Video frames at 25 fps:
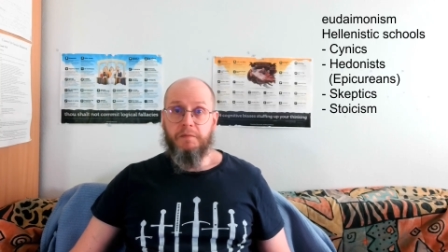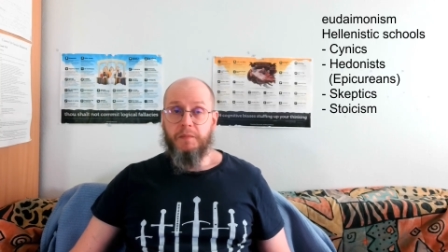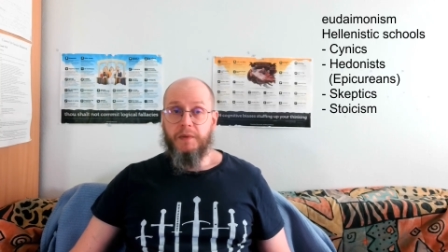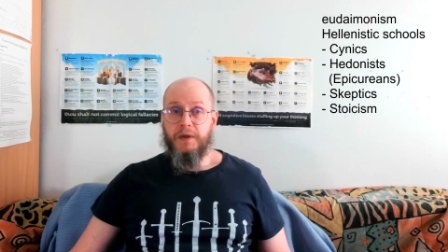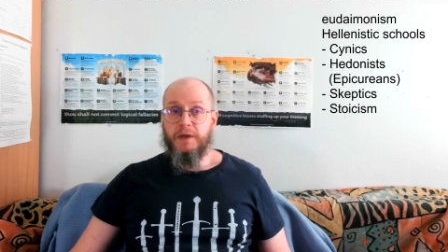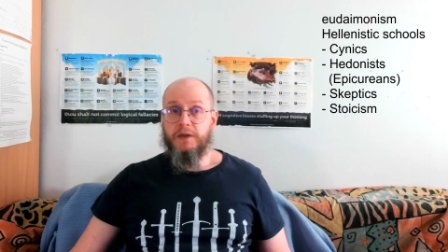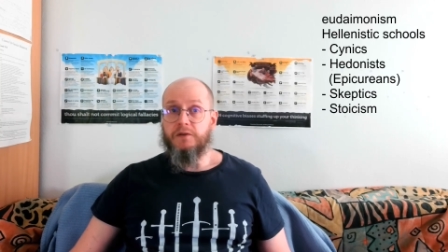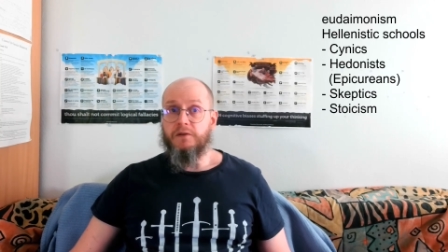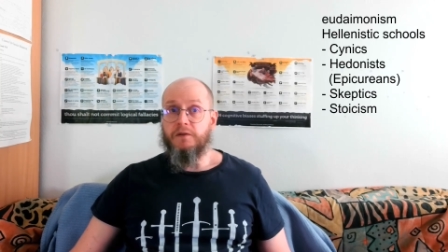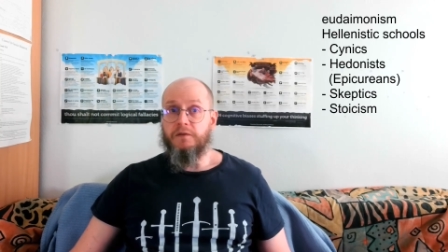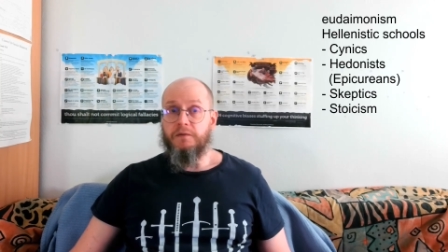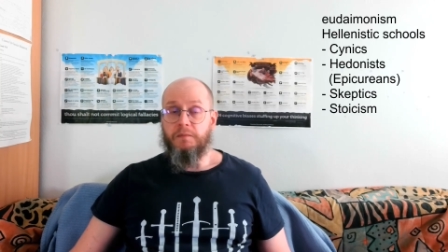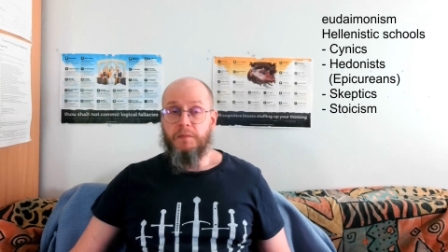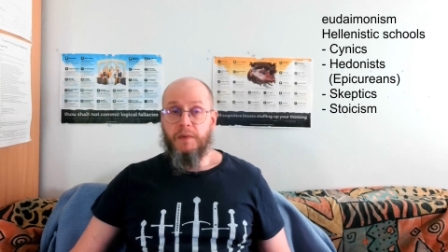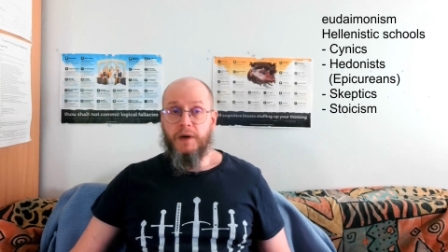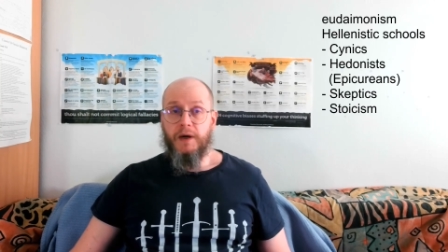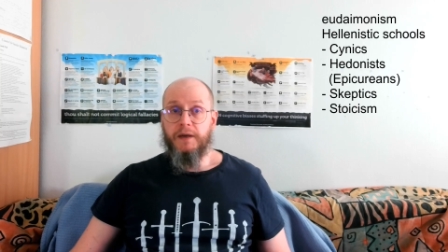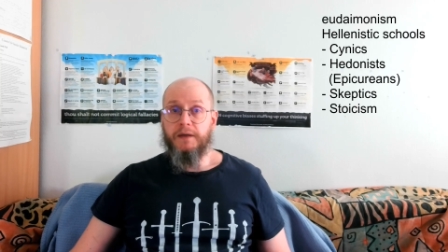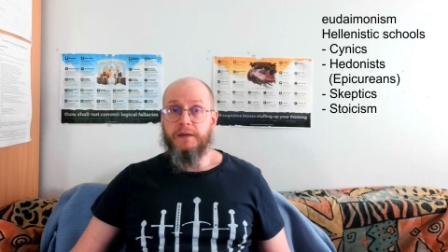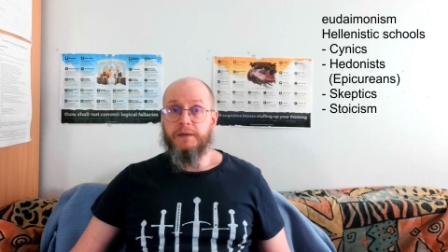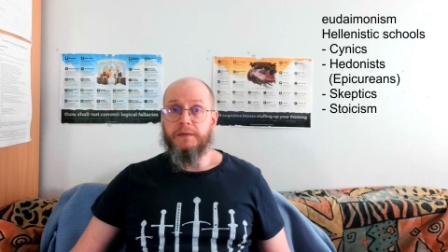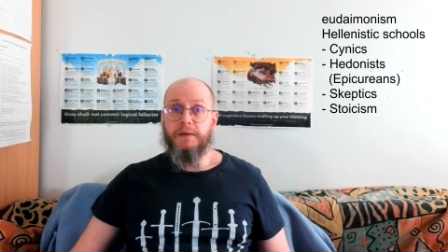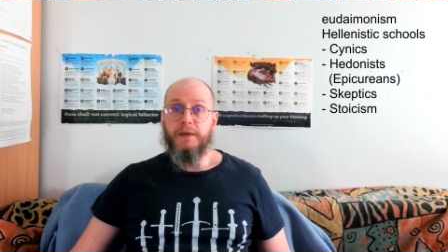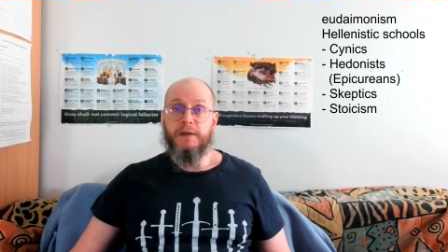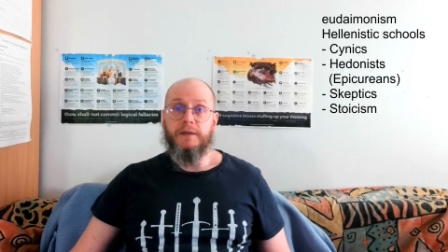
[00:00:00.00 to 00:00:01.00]
peace of
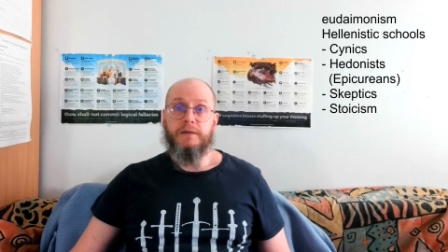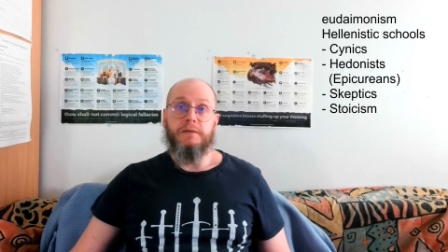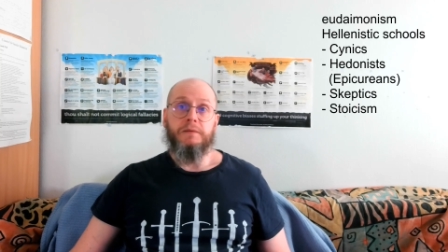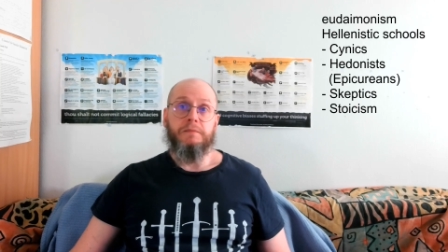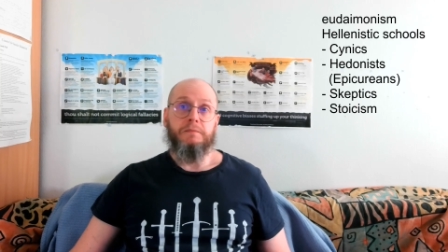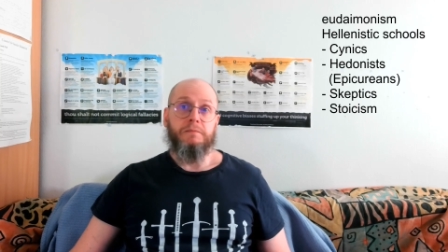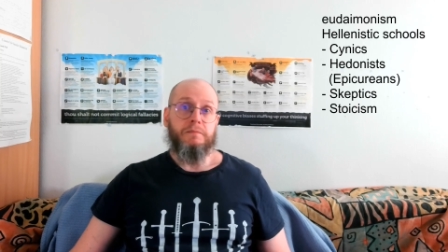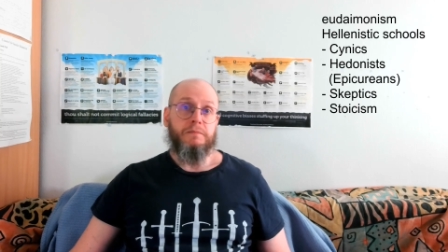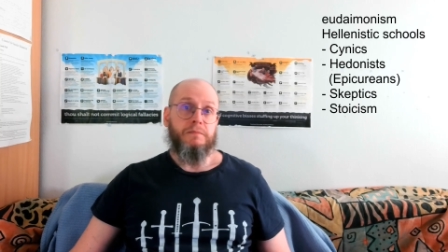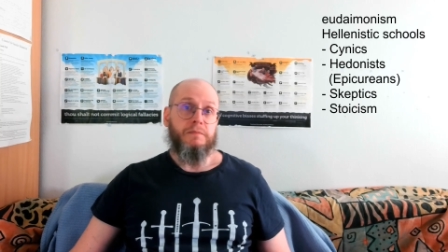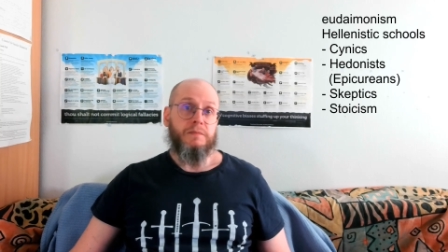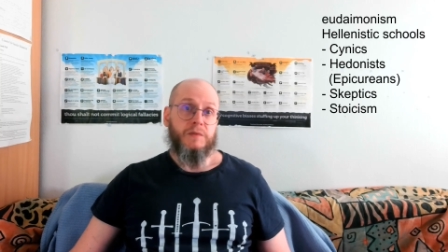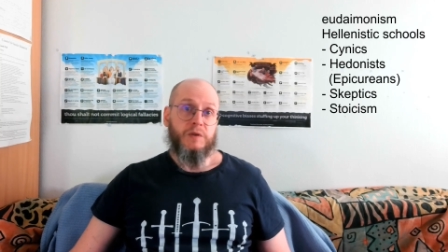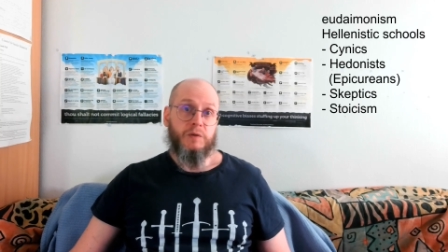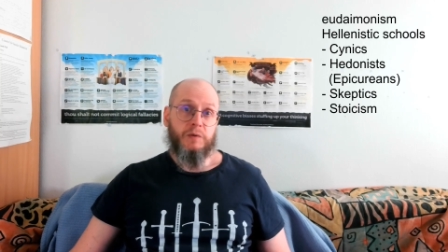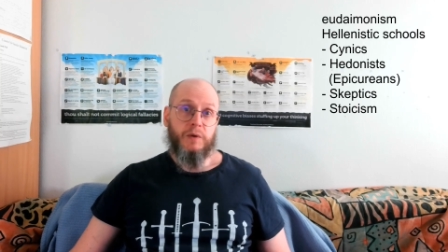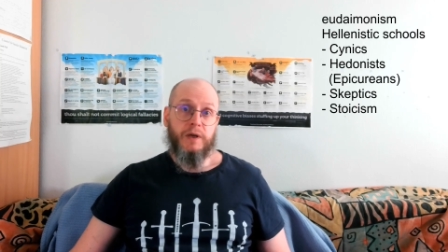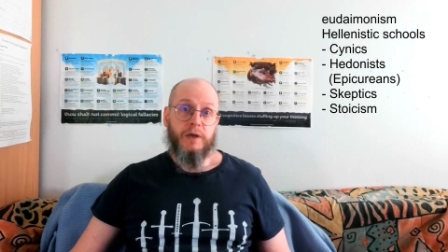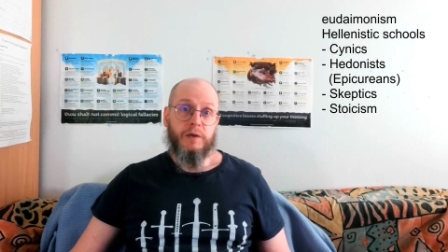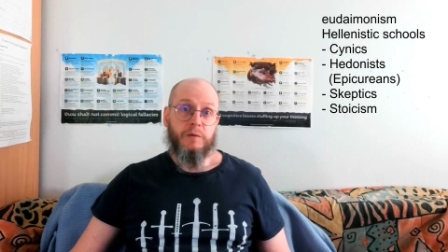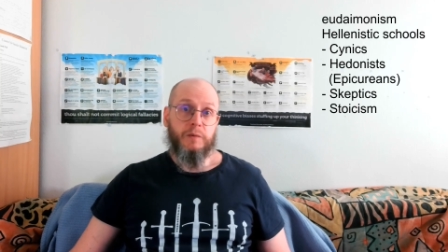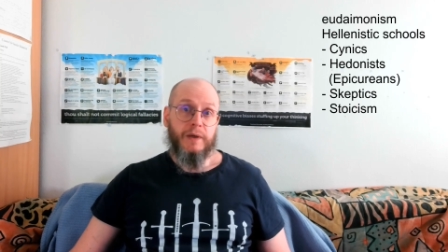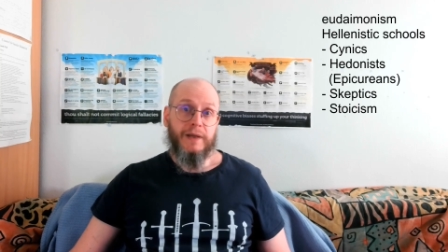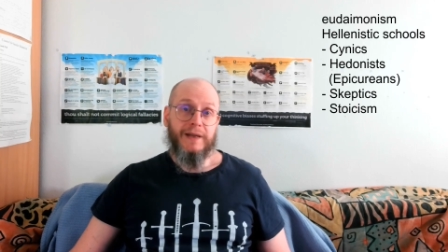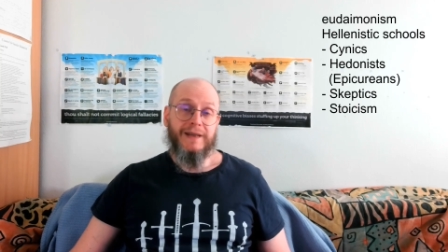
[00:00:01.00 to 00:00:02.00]
mind and
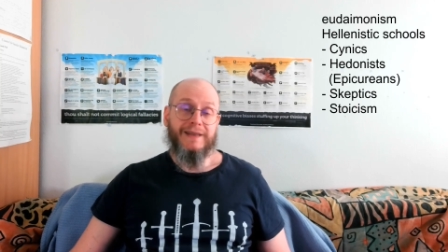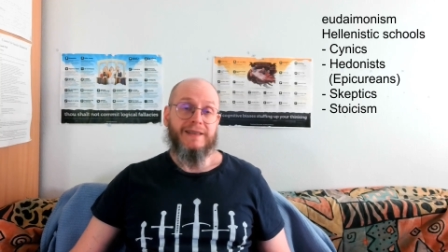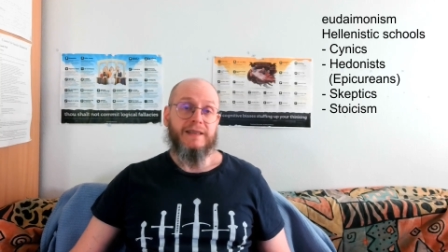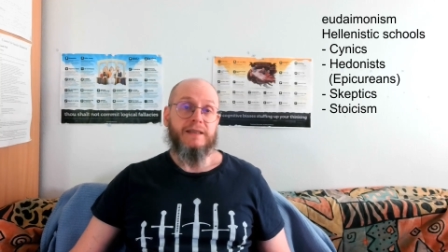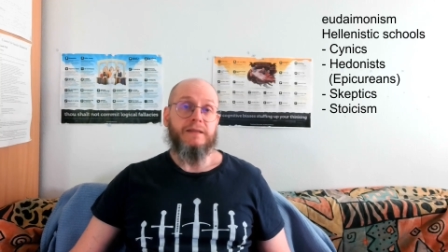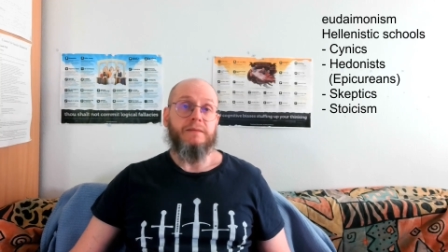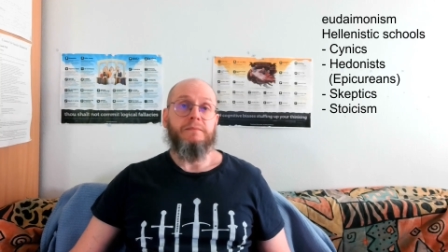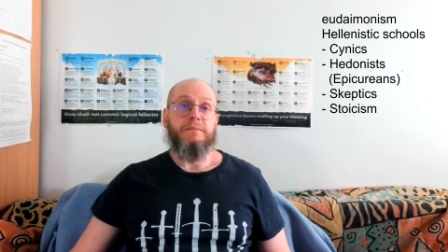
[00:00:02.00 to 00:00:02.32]
tranquility.